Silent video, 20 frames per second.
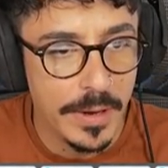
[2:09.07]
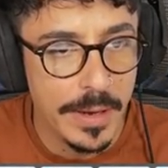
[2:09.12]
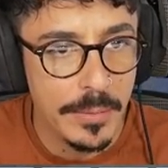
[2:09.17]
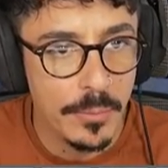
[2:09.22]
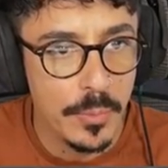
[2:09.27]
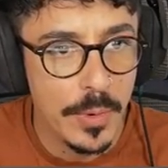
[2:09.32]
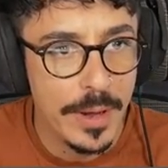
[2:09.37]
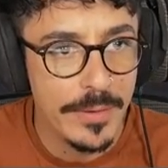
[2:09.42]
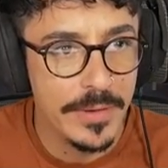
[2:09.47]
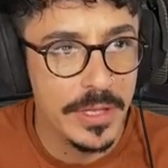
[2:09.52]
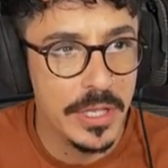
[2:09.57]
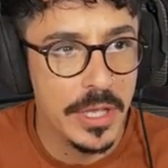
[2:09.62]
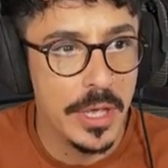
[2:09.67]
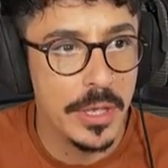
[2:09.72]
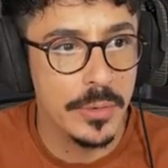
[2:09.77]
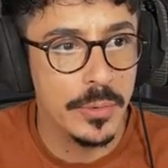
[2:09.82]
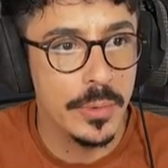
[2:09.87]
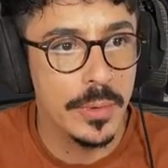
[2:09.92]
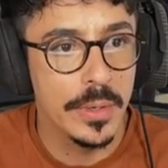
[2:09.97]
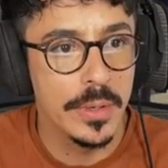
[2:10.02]
Right, where are
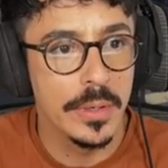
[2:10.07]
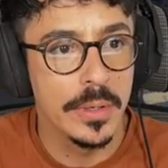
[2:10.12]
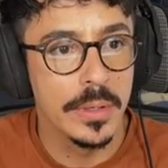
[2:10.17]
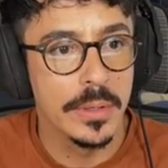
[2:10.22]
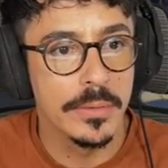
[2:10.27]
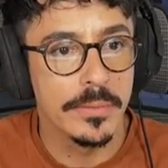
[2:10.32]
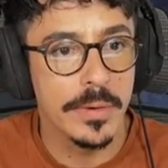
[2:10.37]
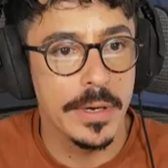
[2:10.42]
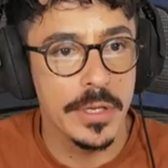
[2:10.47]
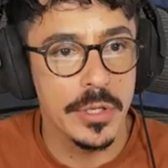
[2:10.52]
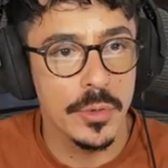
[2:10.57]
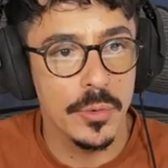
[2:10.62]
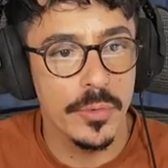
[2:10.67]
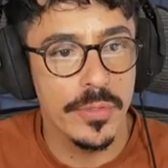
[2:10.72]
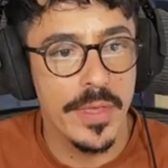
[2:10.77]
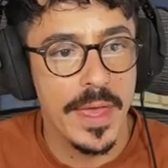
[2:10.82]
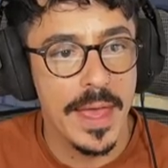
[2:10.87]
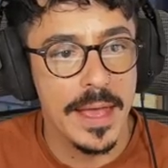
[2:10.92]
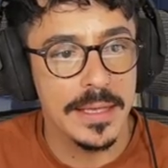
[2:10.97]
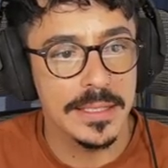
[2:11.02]
you? Right, you're
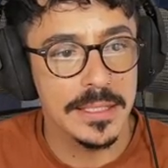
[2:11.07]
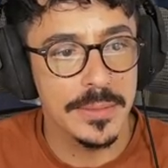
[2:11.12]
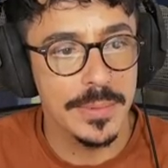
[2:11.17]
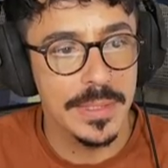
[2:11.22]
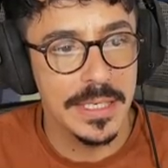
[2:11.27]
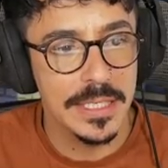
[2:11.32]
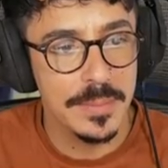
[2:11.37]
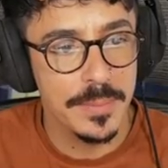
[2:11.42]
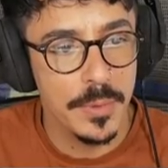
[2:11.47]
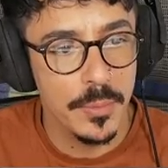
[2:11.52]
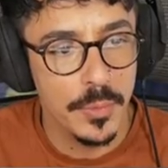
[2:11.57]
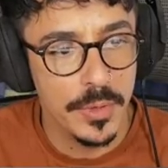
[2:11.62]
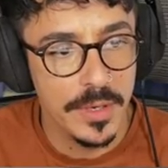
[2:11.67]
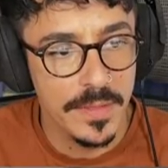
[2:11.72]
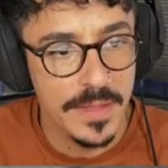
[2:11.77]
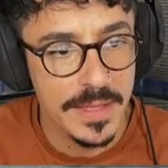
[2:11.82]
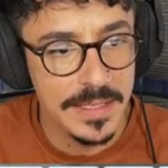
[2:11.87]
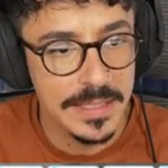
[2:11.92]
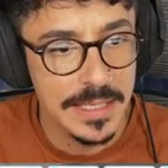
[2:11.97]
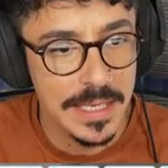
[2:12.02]
there. So we need to put one of
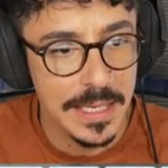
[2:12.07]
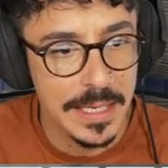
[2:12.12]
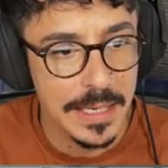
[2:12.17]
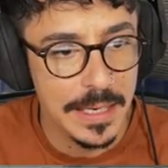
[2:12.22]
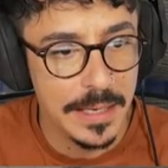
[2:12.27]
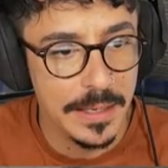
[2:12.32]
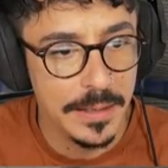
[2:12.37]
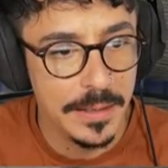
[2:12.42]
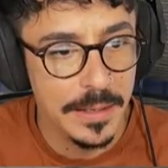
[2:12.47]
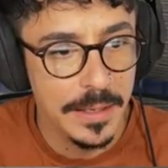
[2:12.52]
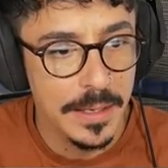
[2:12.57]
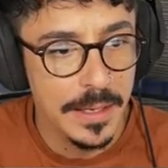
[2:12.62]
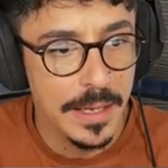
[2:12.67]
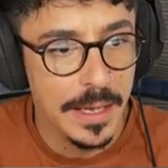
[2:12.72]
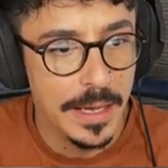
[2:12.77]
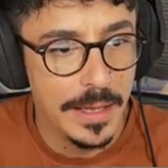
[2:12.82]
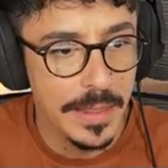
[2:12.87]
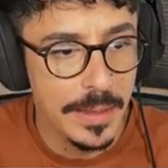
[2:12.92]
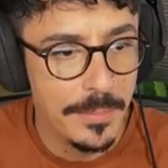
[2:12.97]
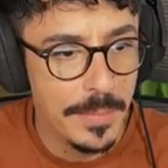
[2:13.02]
these here
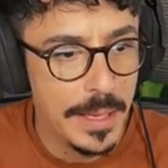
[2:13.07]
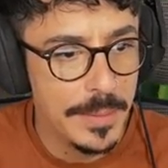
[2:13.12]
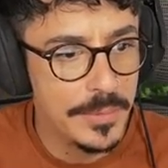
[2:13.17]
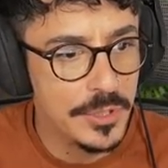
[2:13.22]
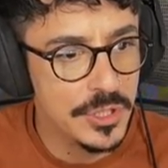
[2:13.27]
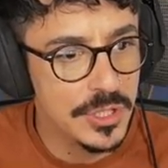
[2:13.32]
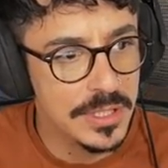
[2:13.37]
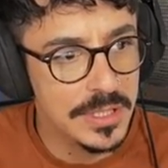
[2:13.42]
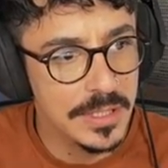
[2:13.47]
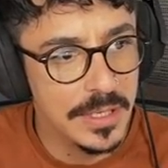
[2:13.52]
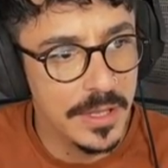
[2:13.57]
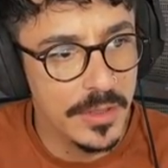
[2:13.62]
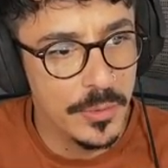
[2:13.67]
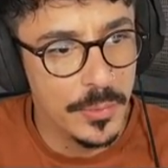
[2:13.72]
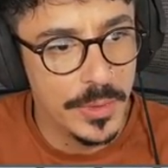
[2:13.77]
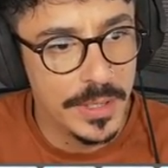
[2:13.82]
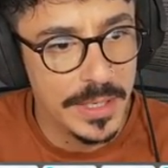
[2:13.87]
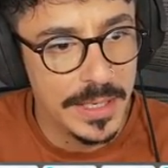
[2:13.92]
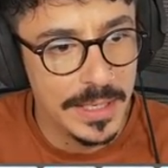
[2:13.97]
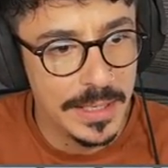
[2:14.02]
and then maybe just another
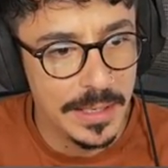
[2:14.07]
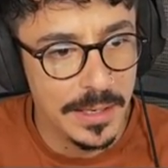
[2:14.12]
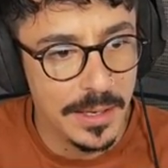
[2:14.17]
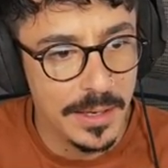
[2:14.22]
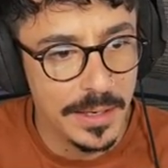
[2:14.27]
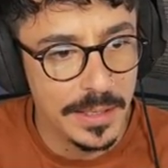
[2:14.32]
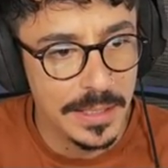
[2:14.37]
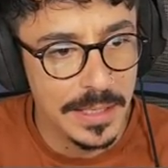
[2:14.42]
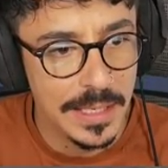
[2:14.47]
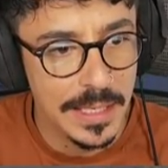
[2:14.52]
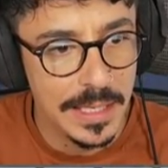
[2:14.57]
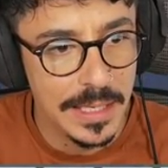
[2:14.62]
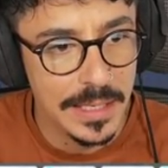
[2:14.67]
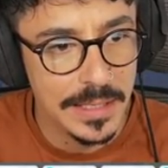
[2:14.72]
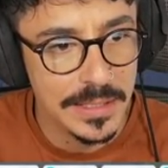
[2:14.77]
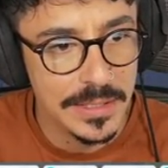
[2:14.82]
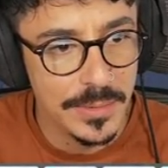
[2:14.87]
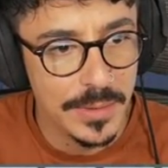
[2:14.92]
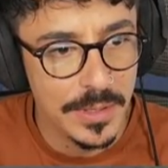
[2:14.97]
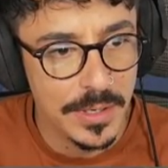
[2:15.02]
one in line
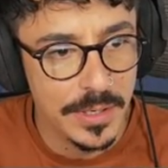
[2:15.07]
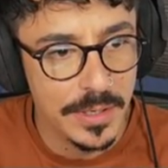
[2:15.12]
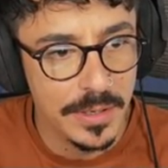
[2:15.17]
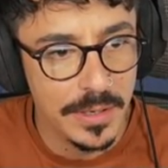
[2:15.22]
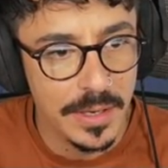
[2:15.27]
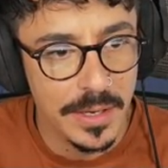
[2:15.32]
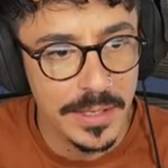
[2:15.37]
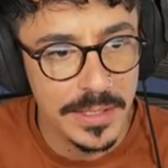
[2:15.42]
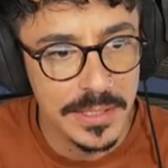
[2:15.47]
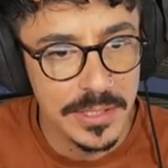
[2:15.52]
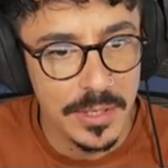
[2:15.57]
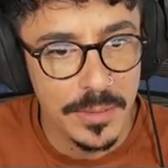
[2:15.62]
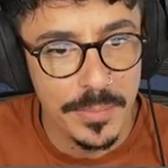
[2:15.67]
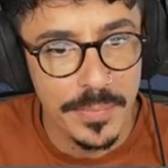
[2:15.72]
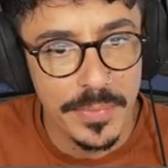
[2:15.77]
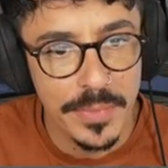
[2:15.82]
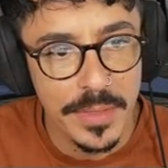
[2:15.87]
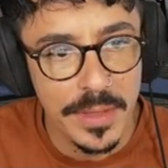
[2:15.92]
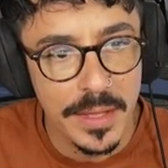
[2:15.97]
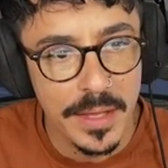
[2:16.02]
here. So it kind of lights up
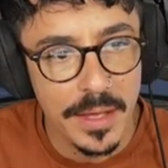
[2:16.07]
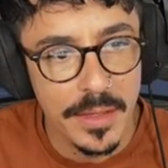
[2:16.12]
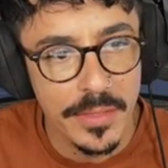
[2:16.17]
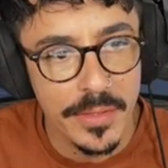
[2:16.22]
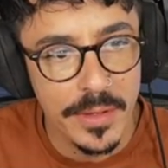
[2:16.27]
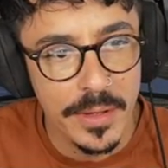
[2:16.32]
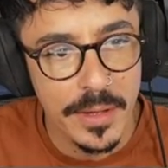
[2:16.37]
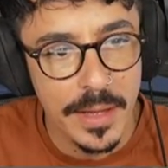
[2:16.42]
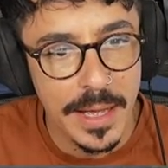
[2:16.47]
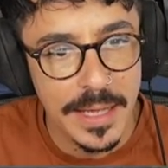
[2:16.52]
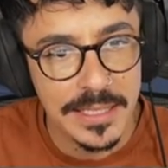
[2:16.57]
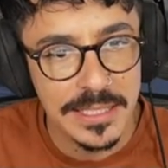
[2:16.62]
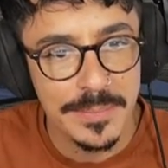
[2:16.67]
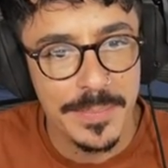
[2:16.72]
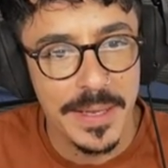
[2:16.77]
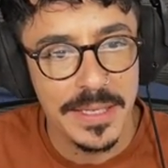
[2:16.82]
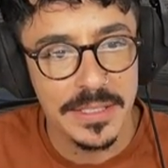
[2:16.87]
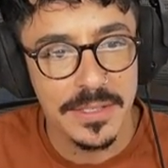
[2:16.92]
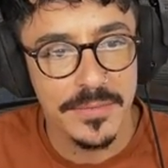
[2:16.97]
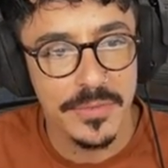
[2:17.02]
the other
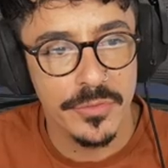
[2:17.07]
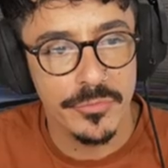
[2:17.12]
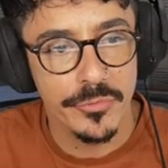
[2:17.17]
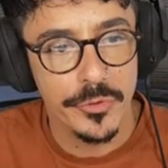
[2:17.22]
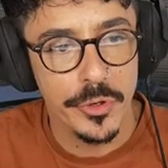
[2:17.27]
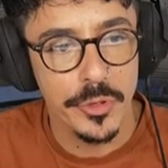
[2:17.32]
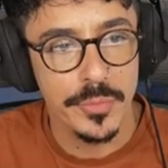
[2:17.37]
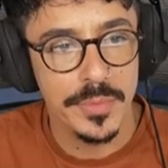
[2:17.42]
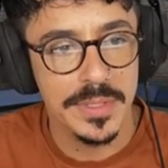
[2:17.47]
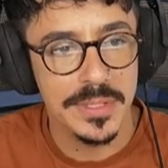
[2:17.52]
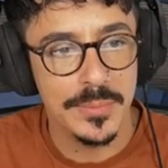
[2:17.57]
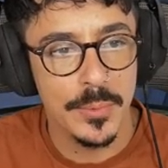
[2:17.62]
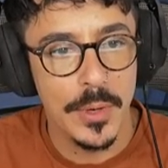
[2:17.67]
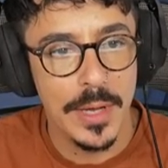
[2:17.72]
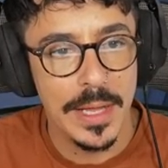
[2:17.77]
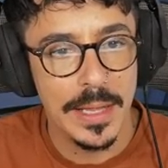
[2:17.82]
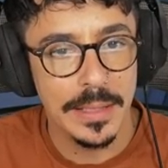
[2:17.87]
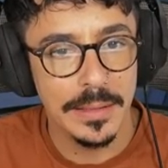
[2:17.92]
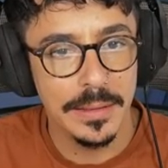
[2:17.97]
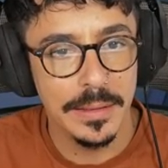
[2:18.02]
aspect of the room as
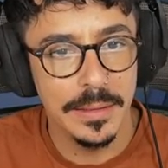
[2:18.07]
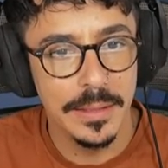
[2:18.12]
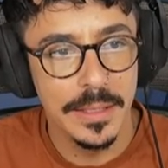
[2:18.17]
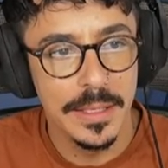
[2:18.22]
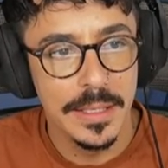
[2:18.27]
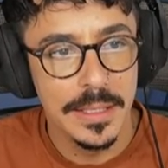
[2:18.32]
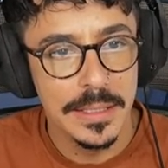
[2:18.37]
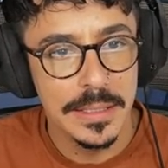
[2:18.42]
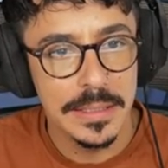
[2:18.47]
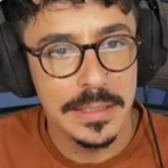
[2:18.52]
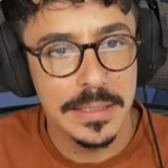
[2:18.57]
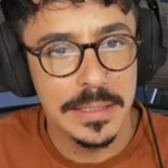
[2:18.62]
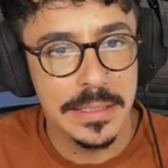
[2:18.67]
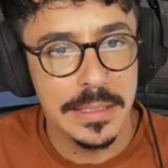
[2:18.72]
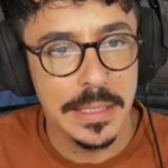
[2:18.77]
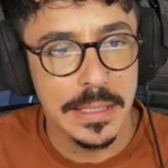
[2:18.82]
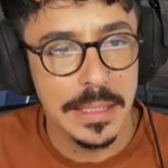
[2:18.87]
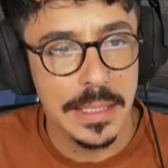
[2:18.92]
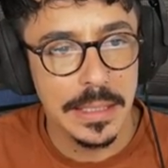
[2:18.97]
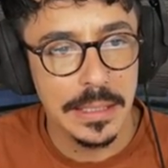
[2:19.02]
well
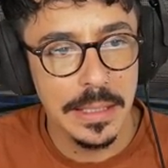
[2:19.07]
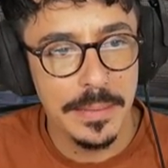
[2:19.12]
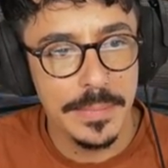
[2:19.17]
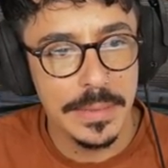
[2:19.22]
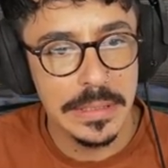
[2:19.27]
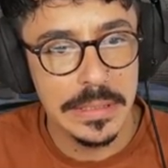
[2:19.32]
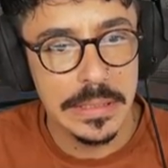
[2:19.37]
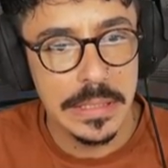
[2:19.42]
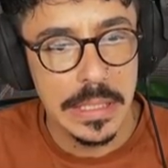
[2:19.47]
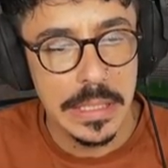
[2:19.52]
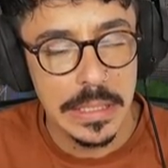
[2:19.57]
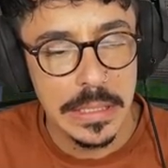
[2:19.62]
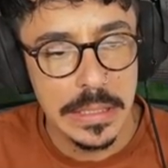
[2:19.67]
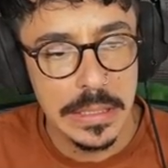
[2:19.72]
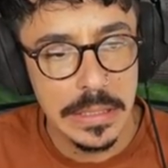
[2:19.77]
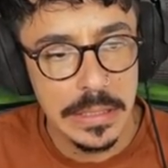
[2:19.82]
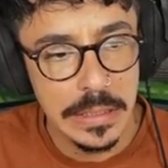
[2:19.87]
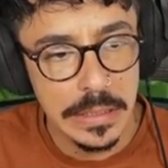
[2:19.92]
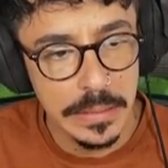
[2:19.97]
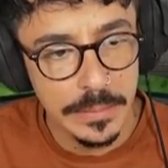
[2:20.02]
stunning. Let me
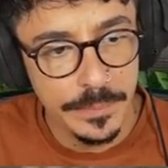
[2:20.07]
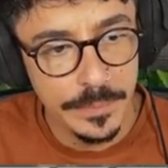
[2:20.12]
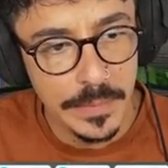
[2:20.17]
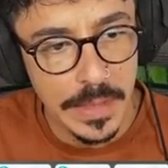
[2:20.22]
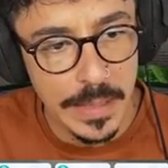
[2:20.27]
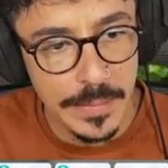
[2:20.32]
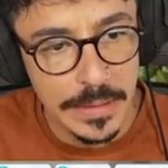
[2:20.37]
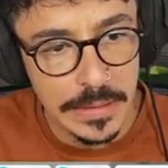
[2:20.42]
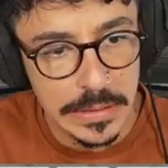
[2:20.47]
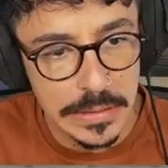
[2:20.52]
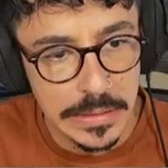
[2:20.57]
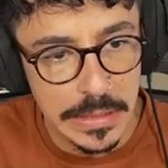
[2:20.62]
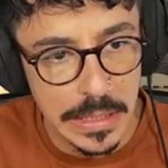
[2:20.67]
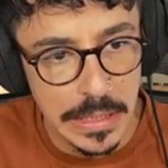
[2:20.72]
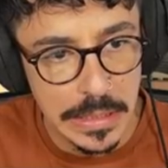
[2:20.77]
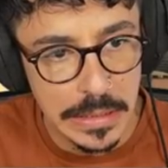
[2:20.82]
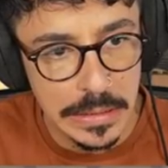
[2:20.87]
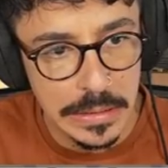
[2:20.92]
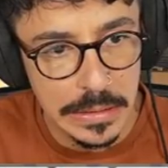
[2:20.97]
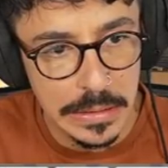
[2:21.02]
see. Let me
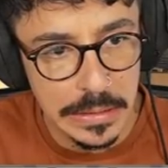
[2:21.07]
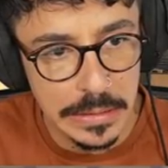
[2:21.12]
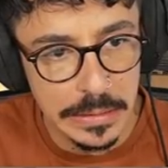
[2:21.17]
see.